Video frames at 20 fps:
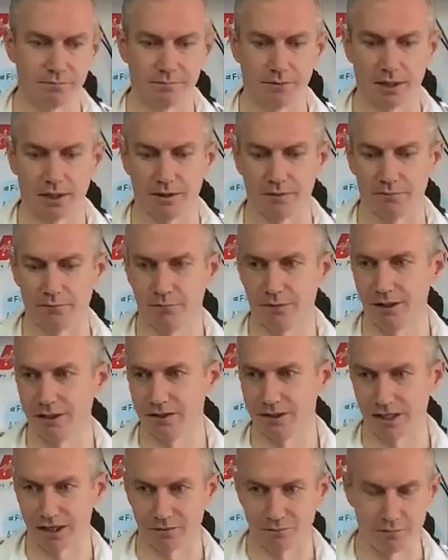uh,
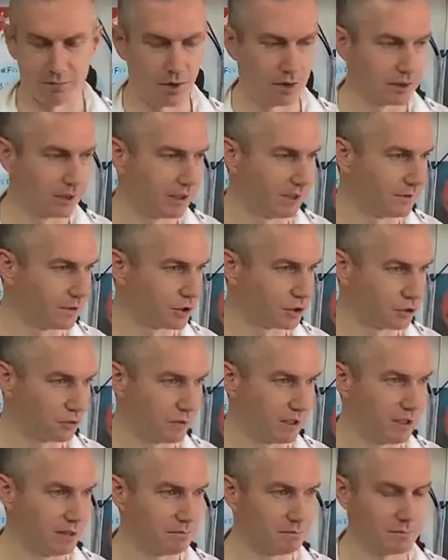figs that have fallen in the
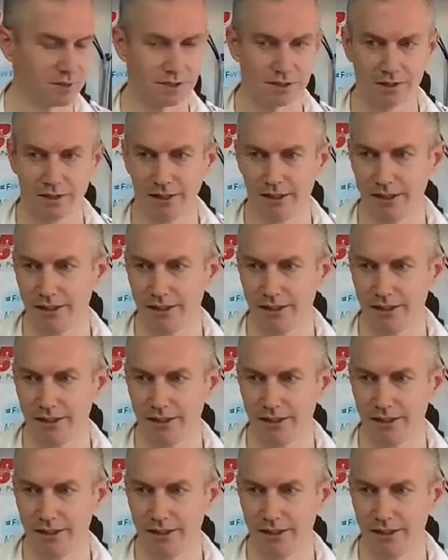streams,